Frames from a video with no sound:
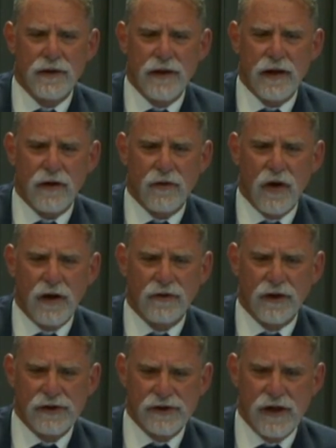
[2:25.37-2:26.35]
to take a
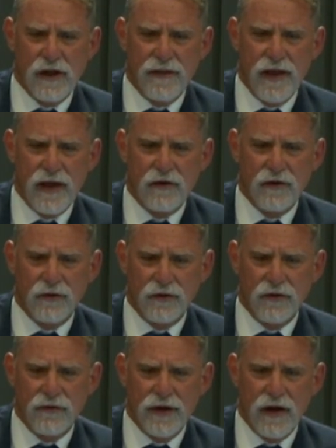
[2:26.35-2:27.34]
cross-section on that or a
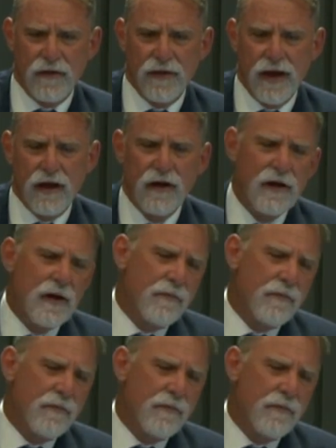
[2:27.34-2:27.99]
survey on that.